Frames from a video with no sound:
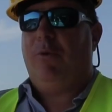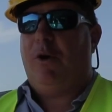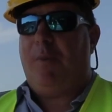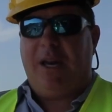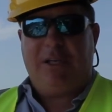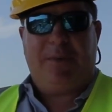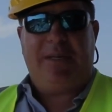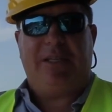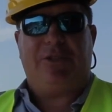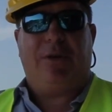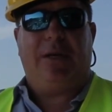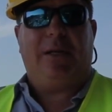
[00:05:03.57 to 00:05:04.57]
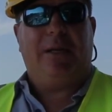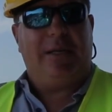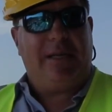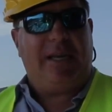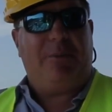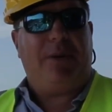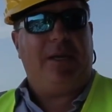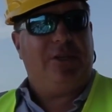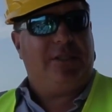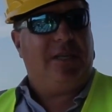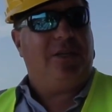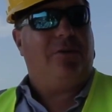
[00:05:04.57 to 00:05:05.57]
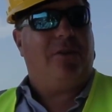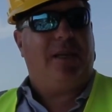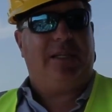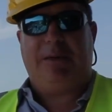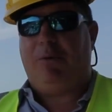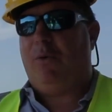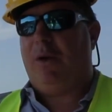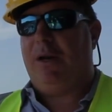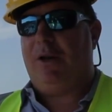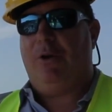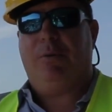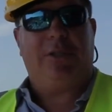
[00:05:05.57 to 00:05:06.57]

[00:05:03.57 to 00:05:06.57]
Water Management District, the DEP, just to do the things that we want to do.